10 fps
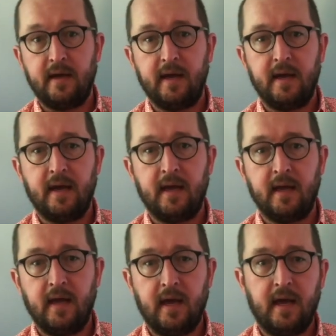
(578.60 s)

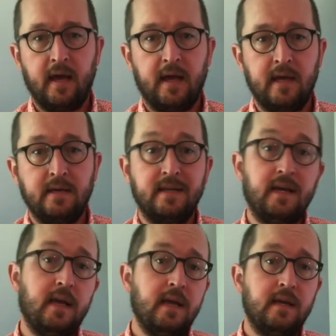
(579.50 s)
A,
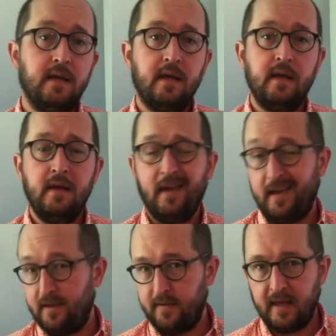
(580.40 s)
D, D,
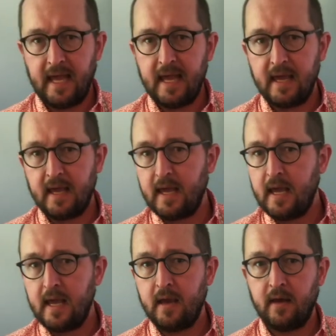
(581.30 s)

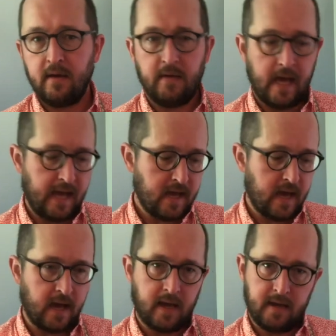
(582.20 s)
E,
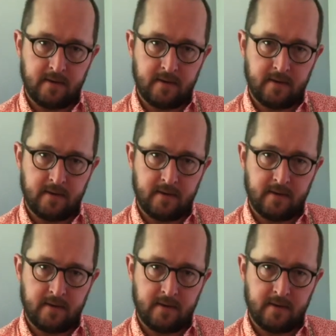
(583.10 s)
A.